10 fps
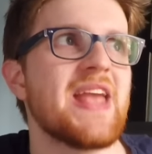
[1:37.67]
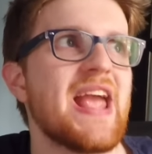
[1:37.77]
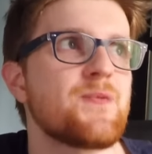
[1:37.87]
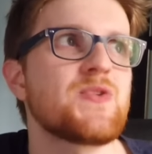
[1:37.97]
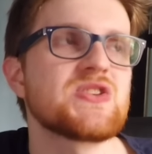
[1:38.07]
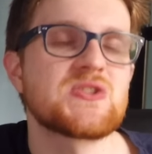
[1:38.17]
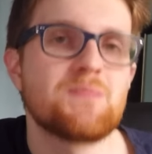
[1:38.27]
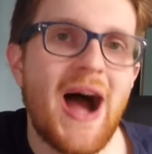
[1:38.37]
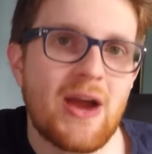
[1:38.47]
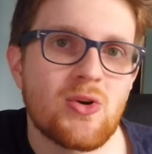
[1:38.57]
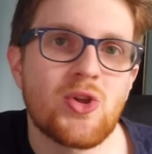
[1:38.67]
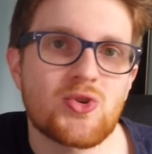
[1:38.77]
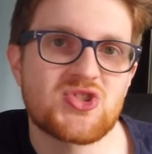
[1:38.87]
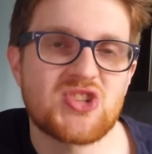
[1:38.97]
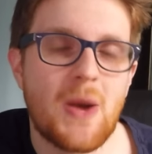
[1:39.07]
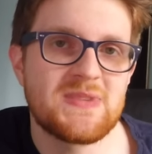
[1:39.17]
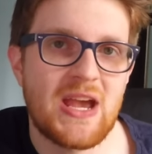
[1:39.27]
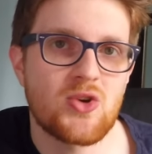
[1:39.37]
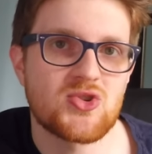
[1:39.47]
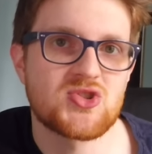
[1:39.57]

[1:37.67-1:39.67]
if the Spyral or Subterror